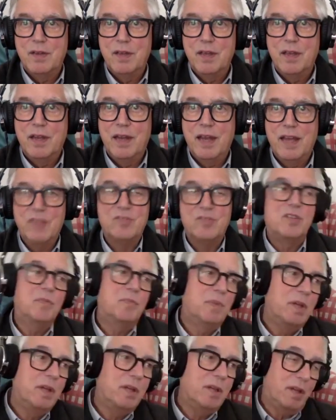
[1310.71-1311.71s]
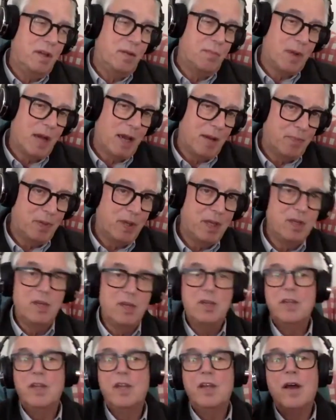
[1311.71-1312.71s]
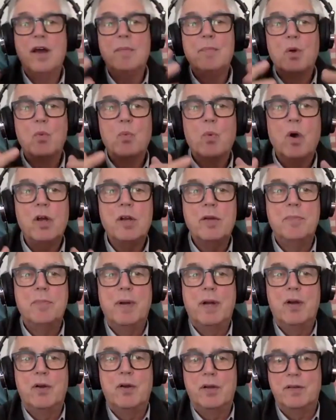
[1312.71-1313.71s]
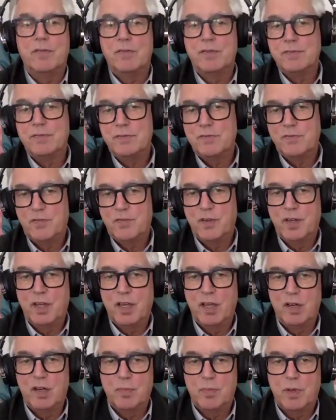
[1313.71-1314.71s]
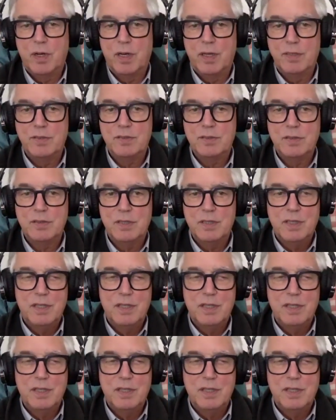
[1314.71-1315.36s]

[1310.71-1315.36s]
it has to be, in my opinion, the number one imperative for the enterprise.